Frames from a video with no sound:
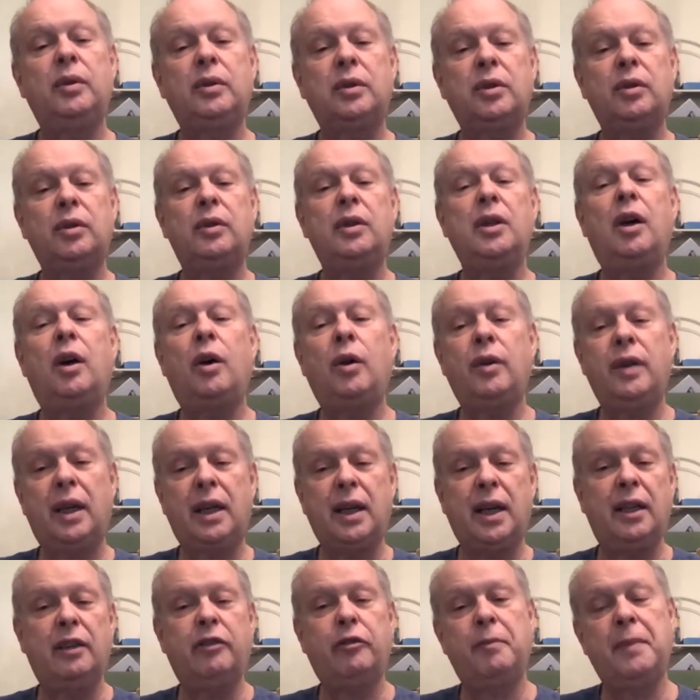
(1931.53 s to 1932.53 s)
to know the
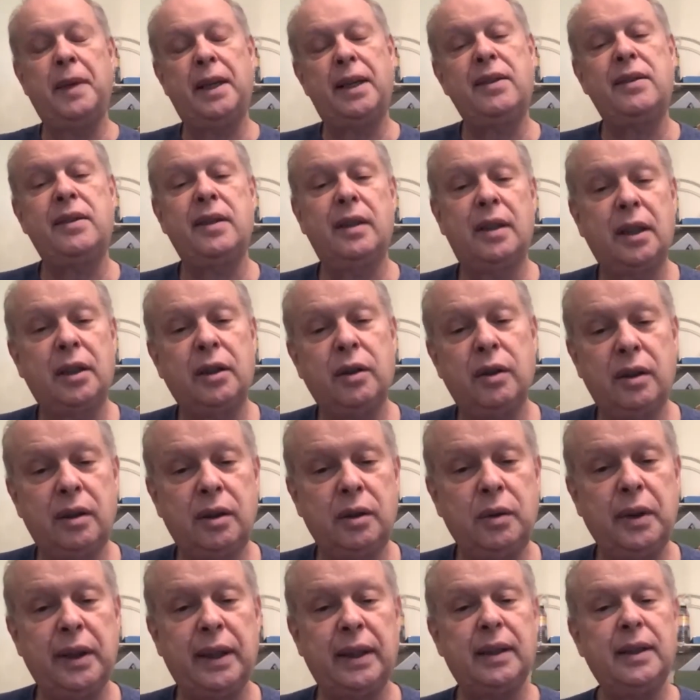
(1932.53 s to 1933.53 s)
kind of medicine that you're
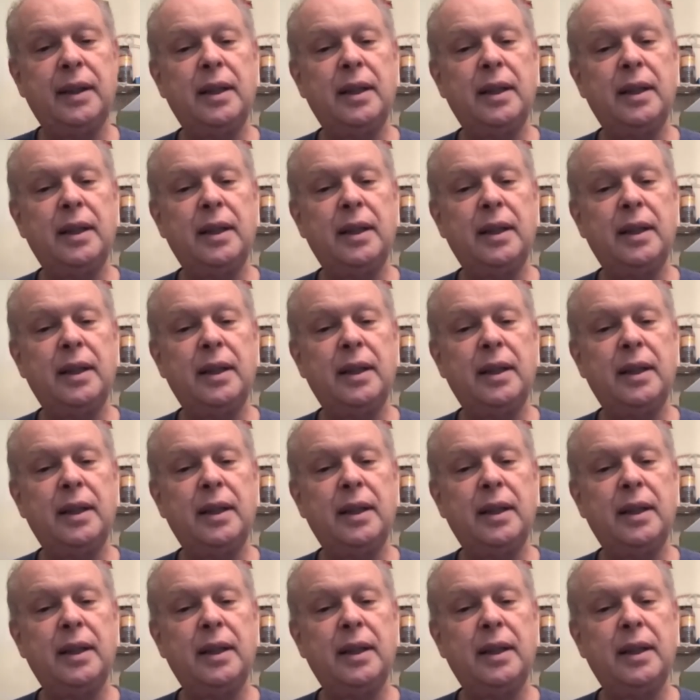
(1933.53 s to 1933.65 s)
doing.